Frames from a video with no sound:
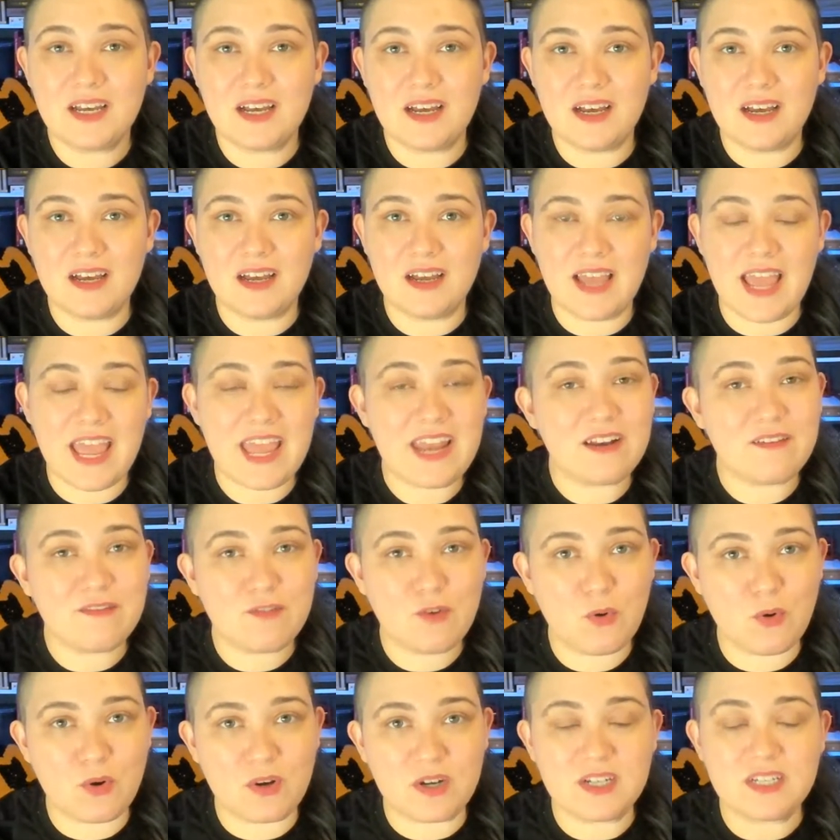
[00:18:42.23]
And of
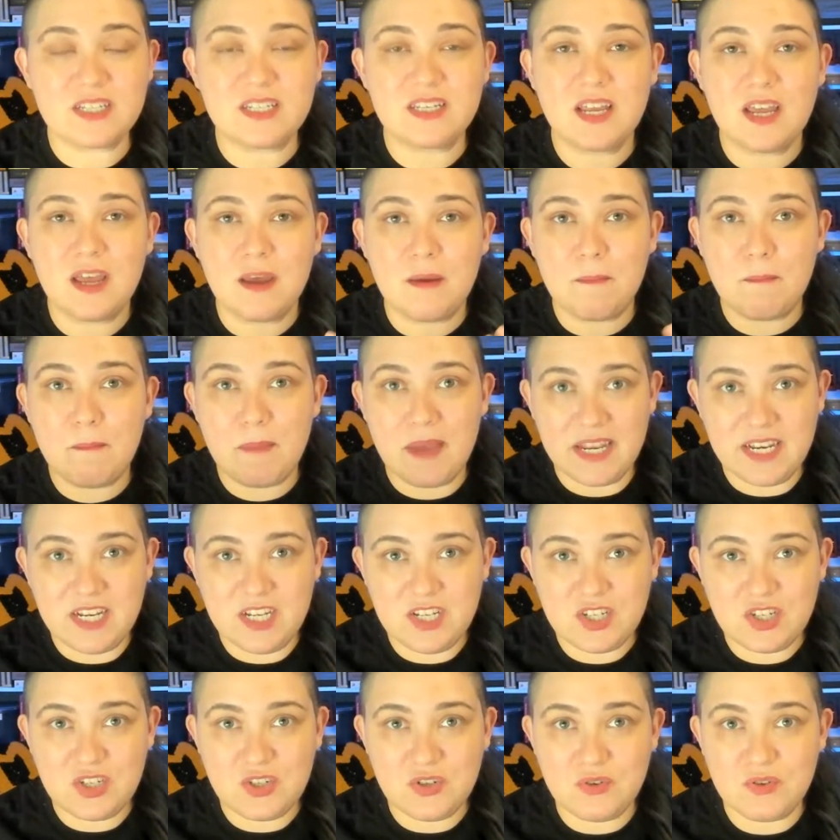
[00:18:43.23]
course,
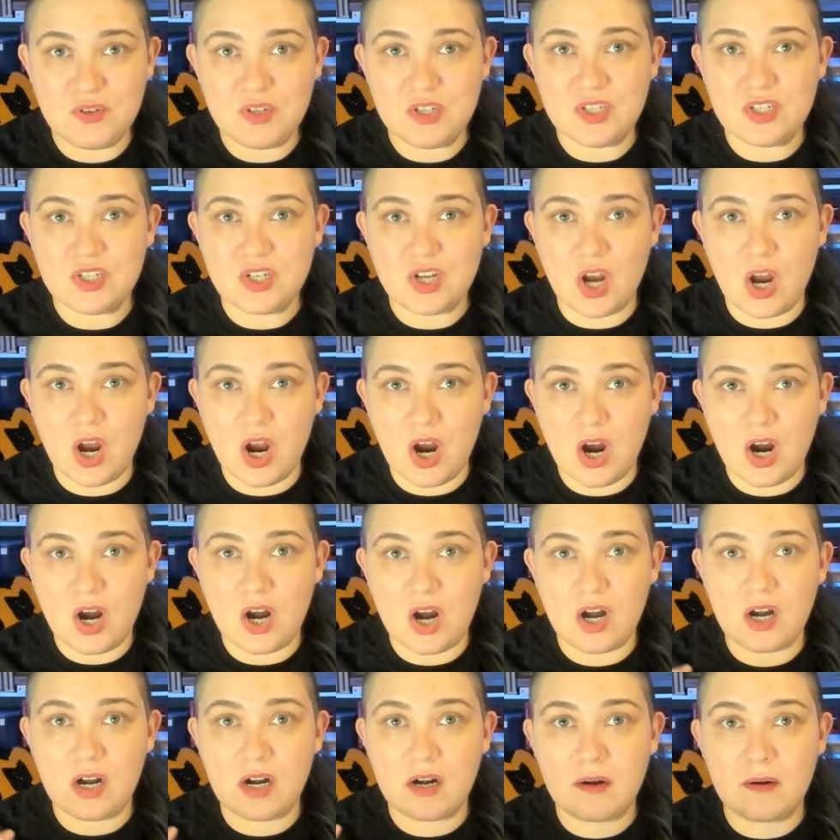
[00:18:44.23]
many students
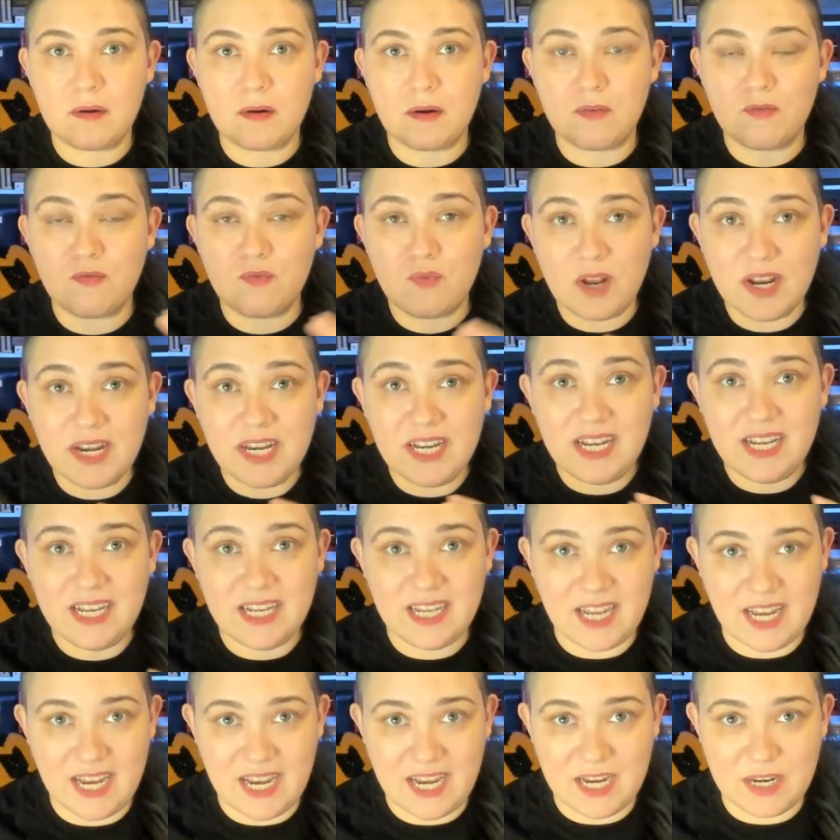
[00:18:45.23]
are running
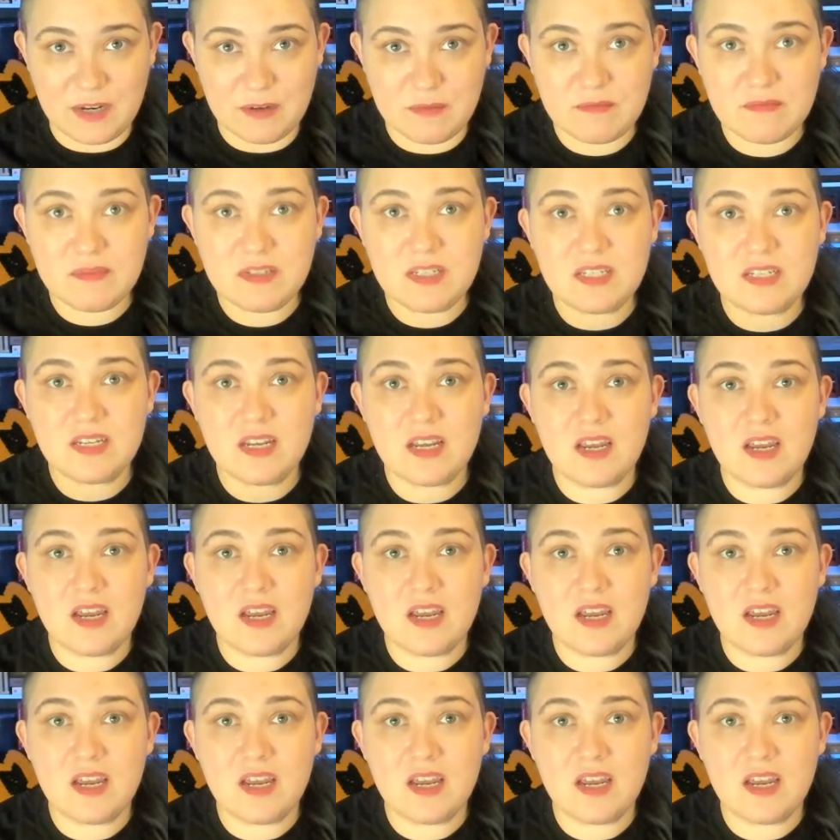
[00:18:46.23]
games